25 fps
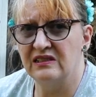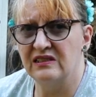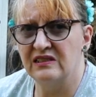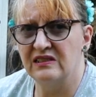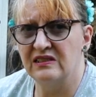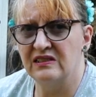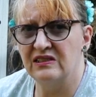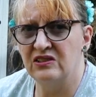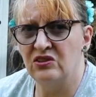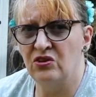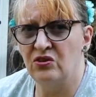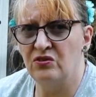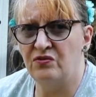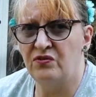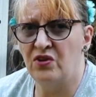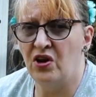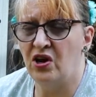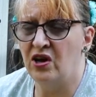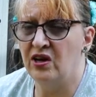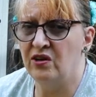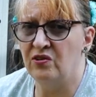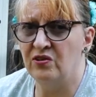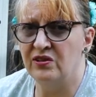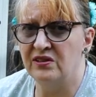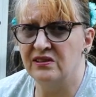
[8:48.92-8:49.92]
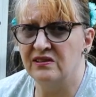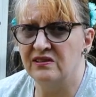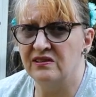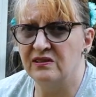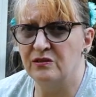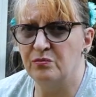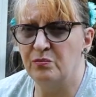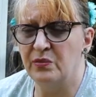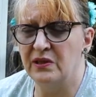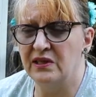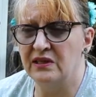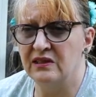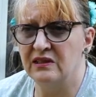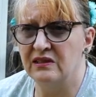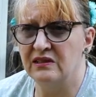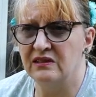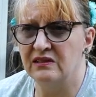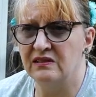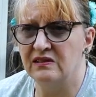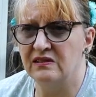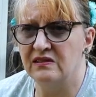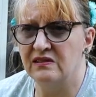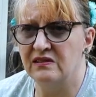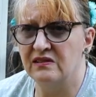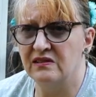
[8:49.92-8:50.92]
it's not a virus, but
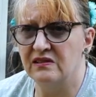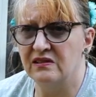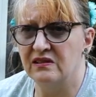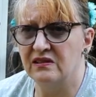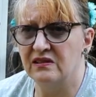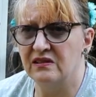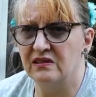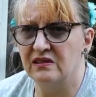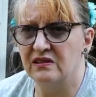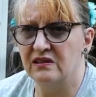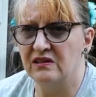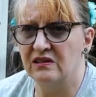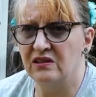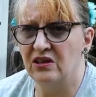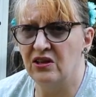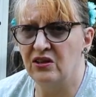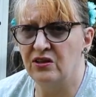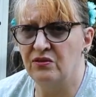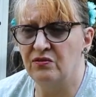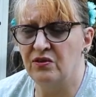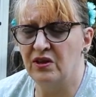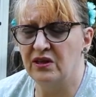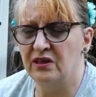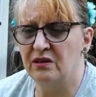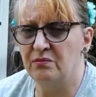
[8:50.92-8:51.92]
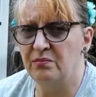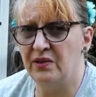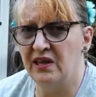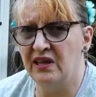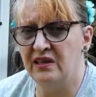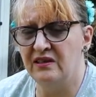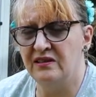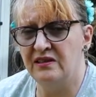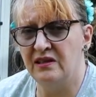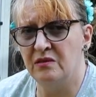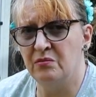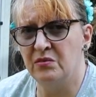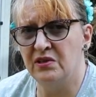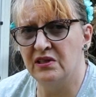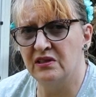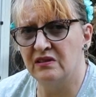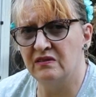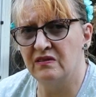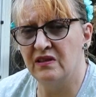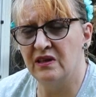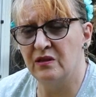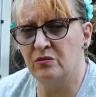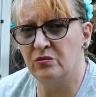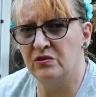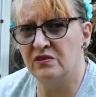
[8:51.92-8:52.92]
it's kind of like a
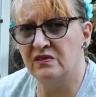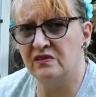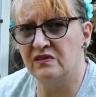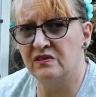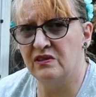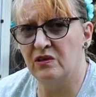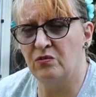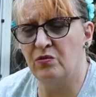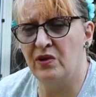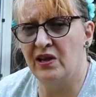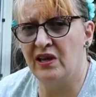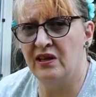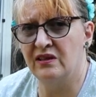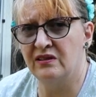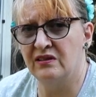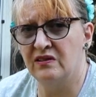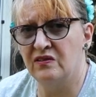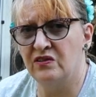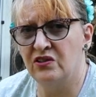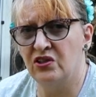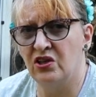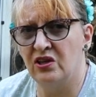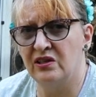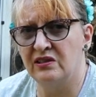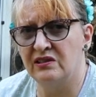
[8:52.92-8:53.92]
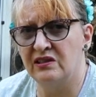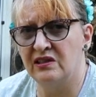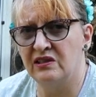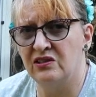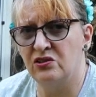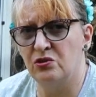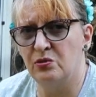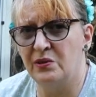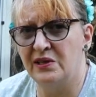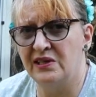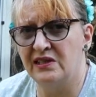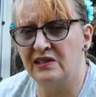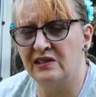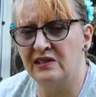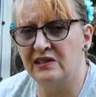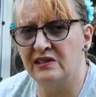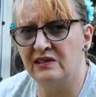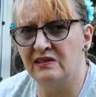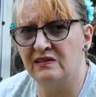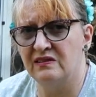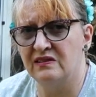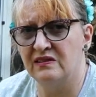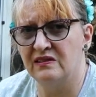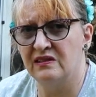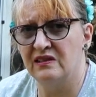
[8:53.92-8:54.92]
pandemic that was around in the
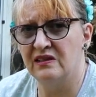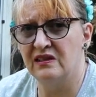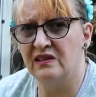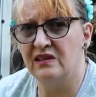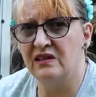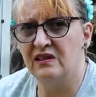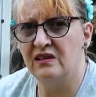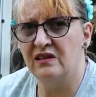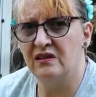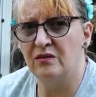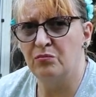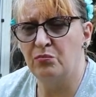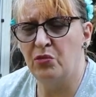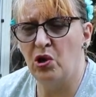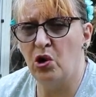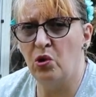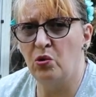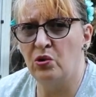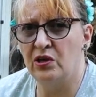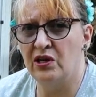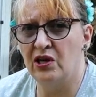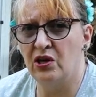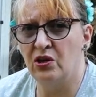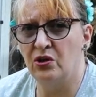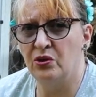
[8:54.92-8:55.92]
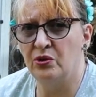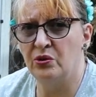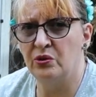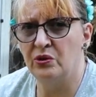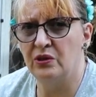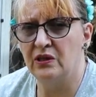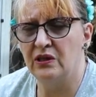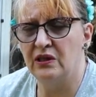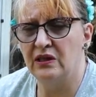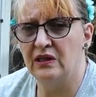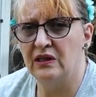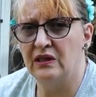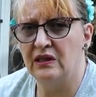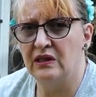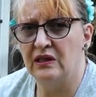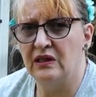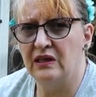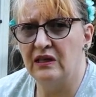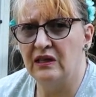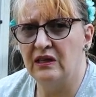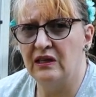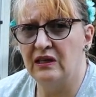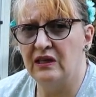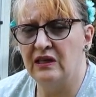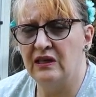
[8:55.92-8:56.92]
1920s, polio,
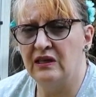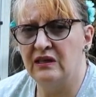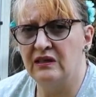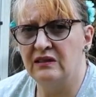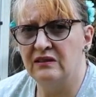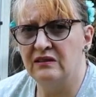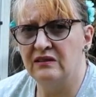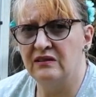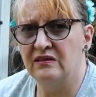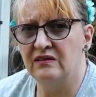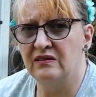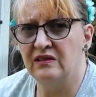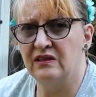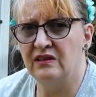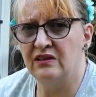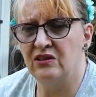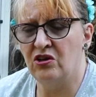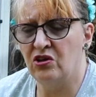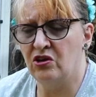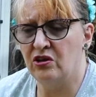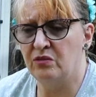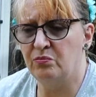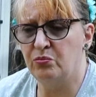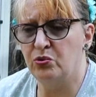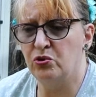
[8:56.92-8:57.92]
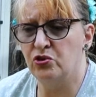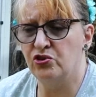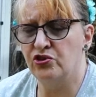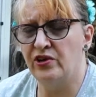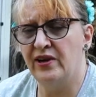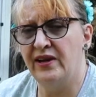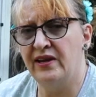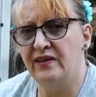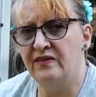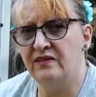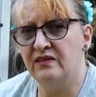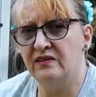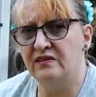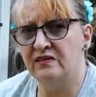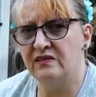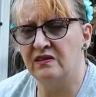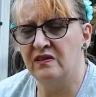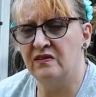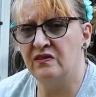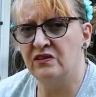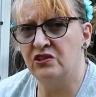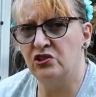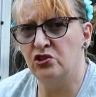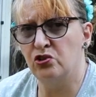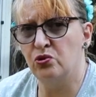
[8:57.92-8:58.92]
and that I portray
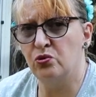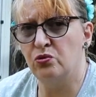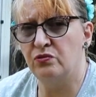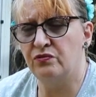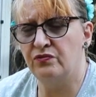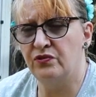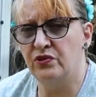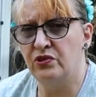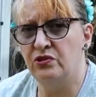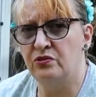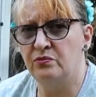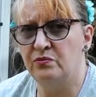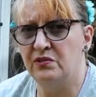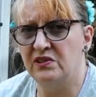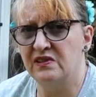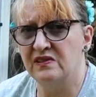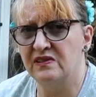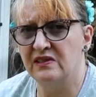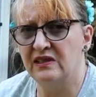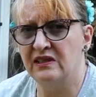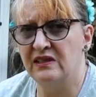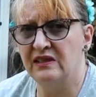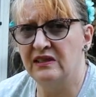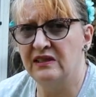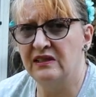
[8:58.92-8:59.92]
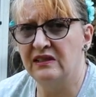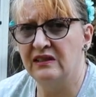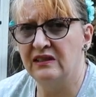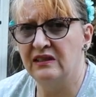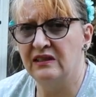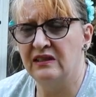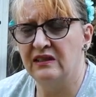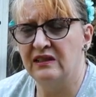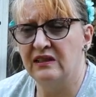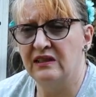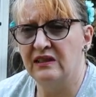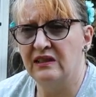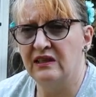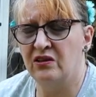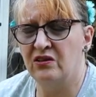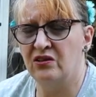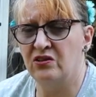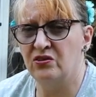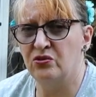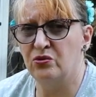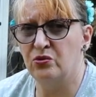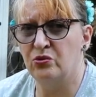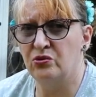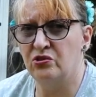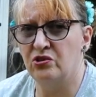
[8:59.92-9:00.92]
this in the short film, you see.
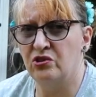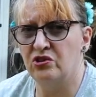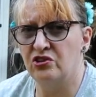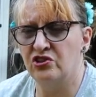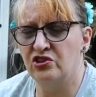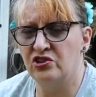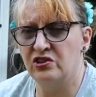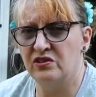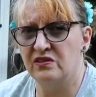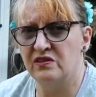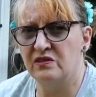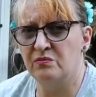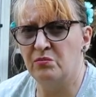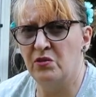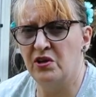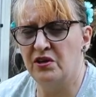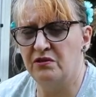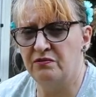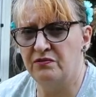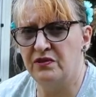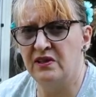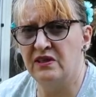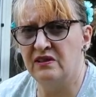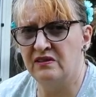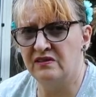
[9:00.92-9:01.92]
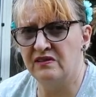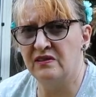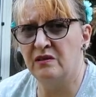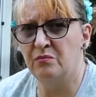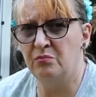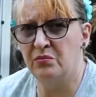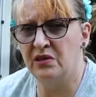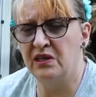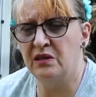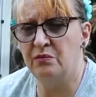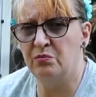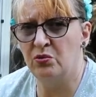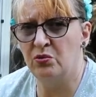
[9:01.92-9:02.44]
And I thought, gosh, this might offend some